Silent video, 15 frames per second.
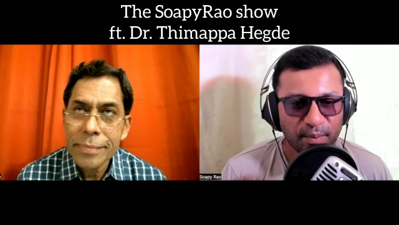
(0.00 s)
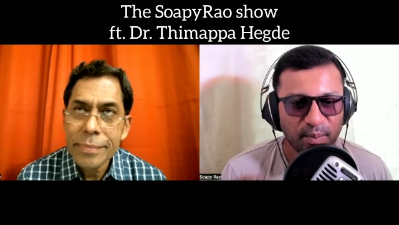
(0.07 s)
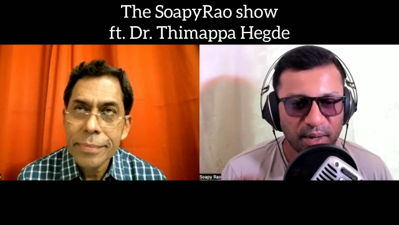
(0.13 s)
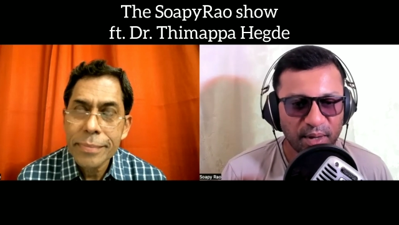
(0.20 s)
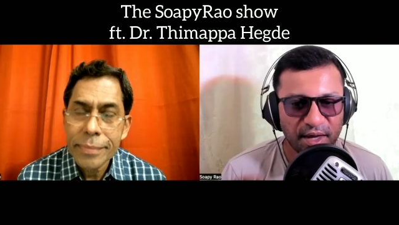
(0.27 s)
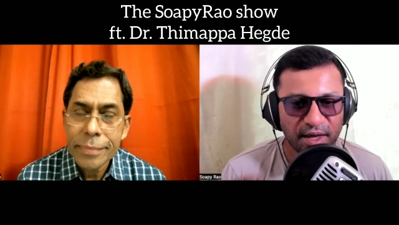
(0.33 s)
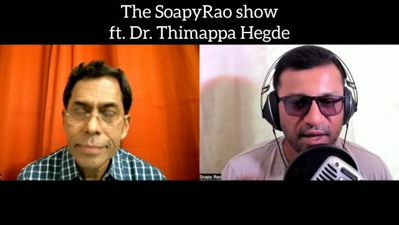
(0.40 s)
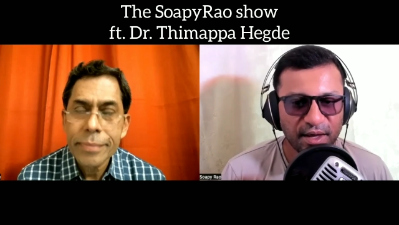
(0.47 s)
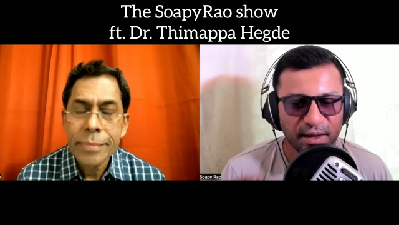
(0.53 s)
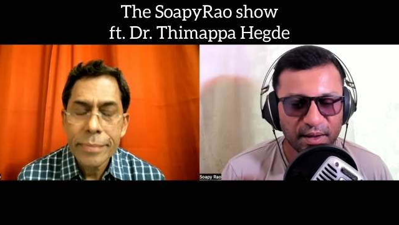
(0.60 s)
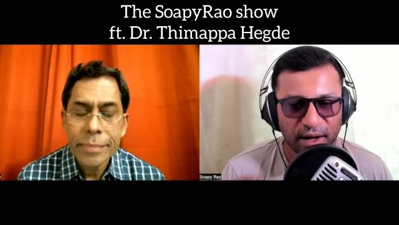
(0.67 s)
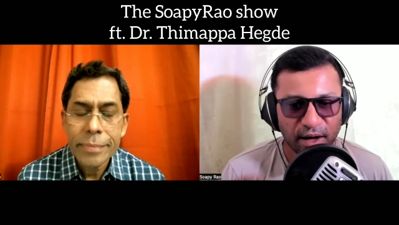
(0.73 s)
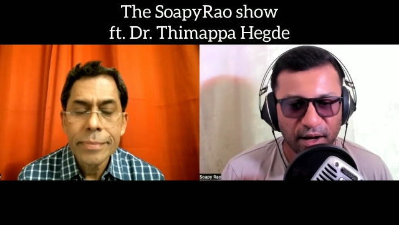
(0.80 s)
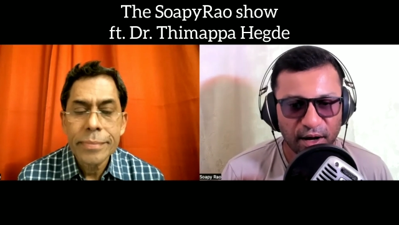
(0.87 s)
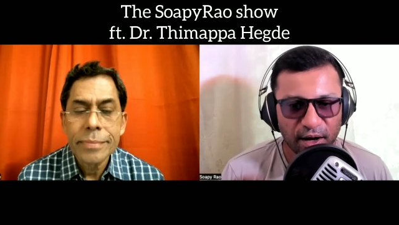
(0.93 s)
Speaker 1: be
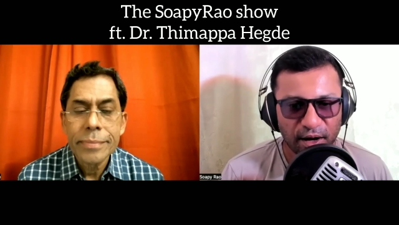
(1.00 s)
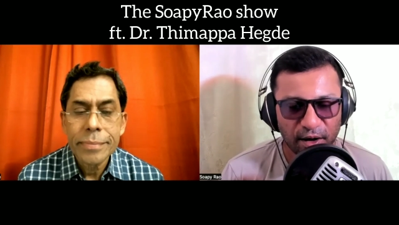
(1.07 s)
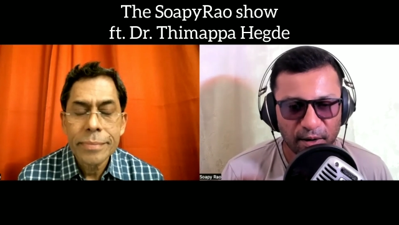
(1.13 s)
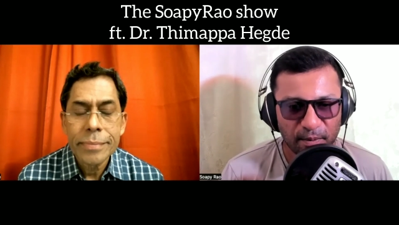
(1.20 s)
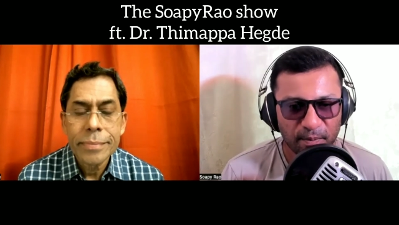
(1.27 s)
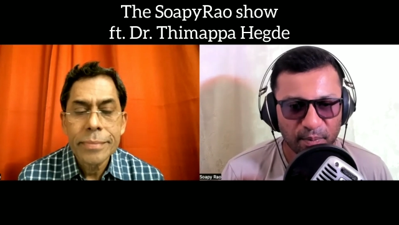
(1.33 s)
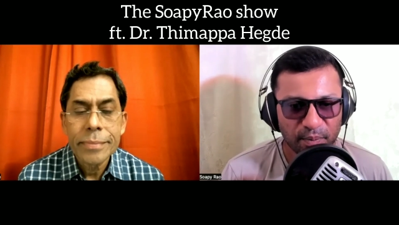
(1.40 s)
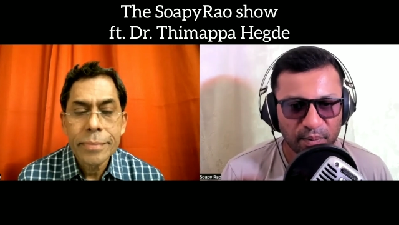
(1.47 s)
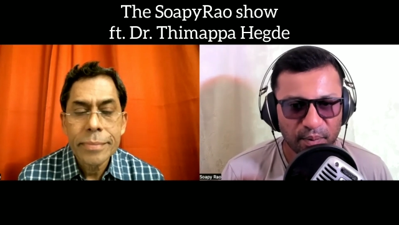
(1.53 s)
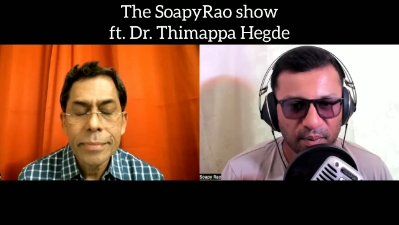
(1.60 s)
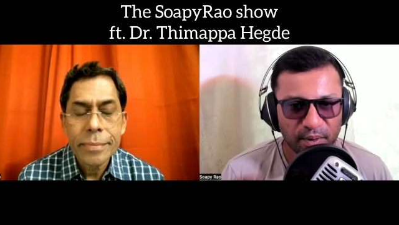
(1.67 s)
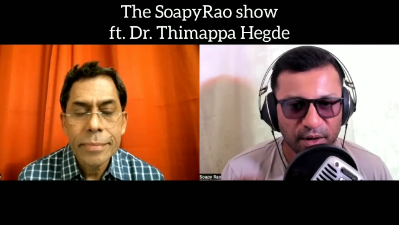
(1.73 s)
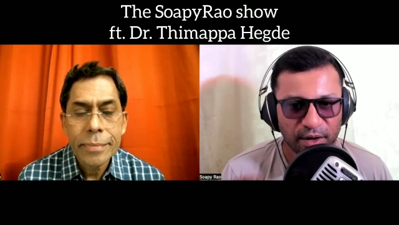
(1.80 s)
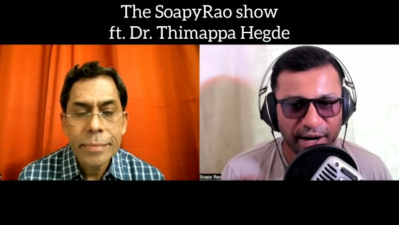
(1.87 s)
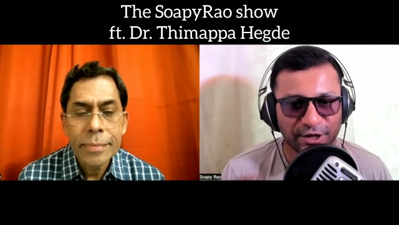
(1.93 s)
um,
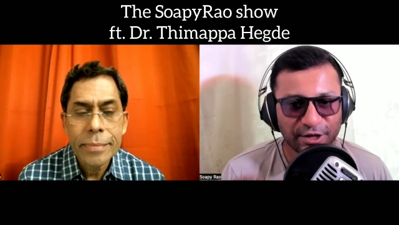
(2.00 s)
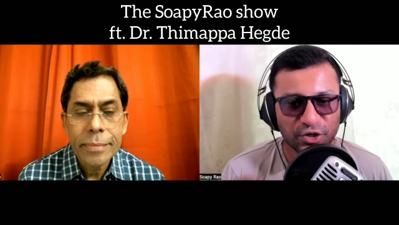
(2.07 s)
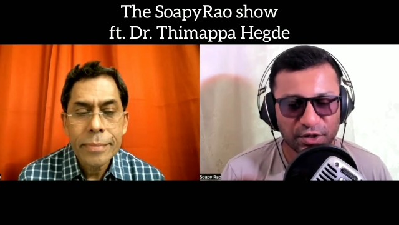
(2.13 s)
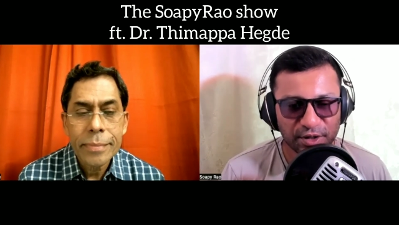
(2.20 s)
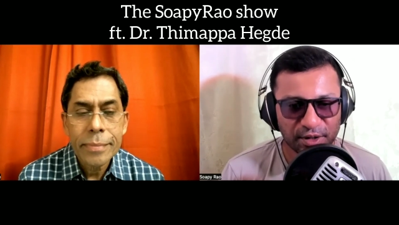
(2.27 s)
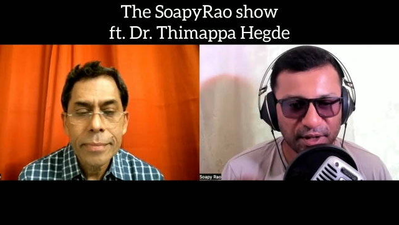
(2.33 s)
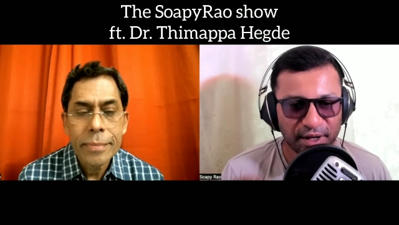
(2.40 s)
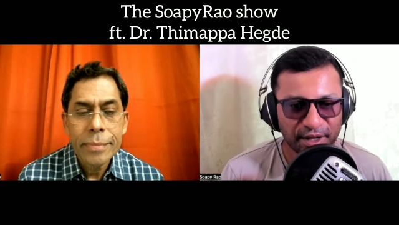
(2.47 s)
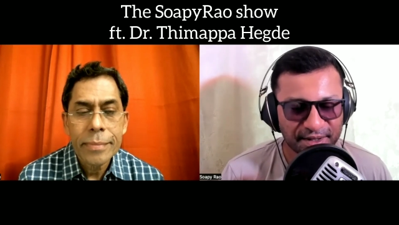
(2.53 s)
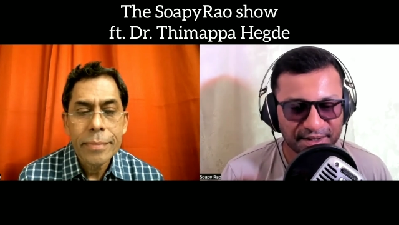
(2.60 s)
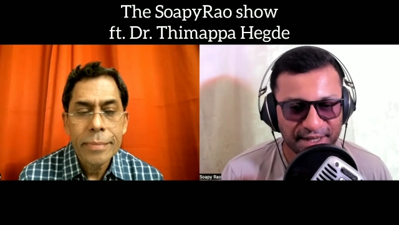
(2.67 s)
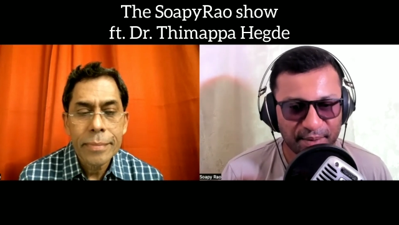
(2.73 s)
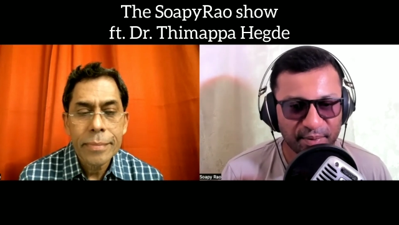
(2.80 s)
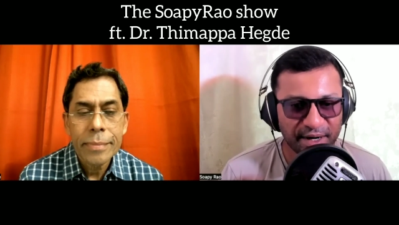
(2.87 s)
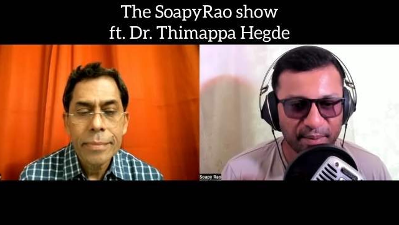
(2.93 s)
rational at the
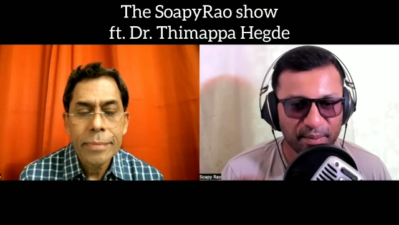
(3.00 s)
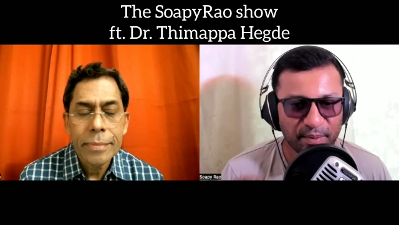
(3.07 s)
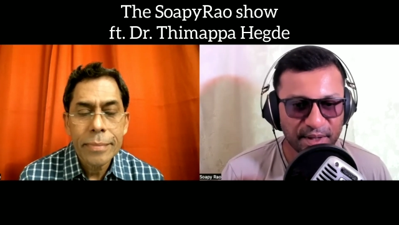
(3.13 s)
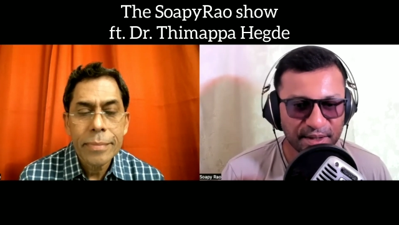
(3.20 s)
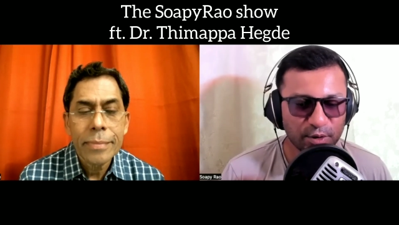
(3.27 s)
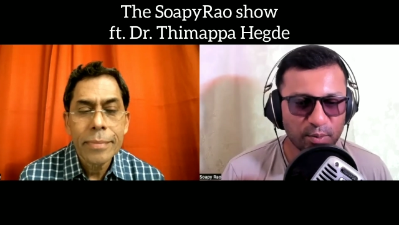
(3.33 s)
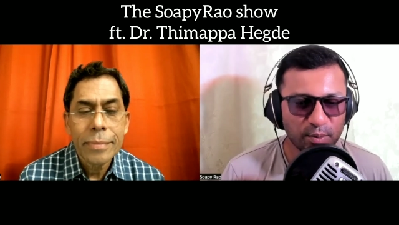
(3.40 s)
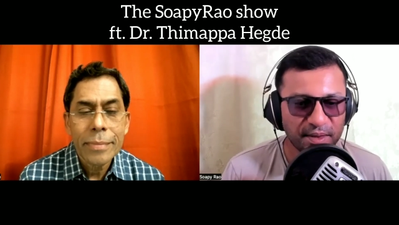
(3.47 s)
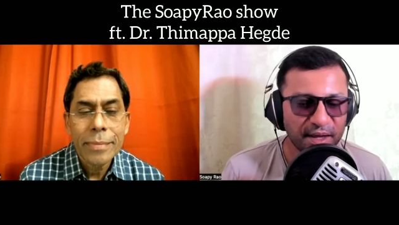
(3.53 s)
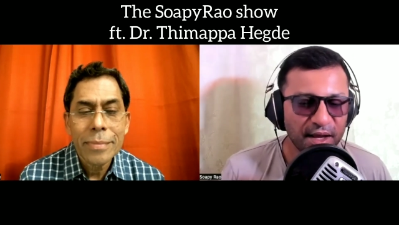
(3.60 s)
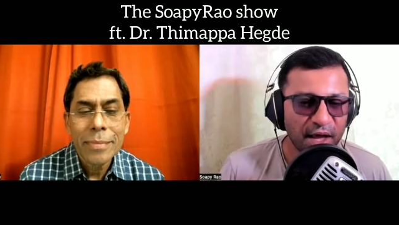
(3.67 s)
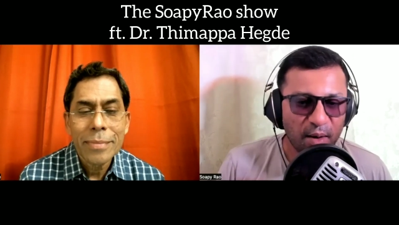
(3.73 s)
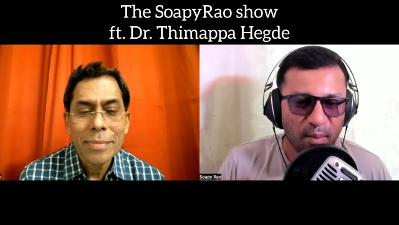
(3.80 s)
same time. There's so many things,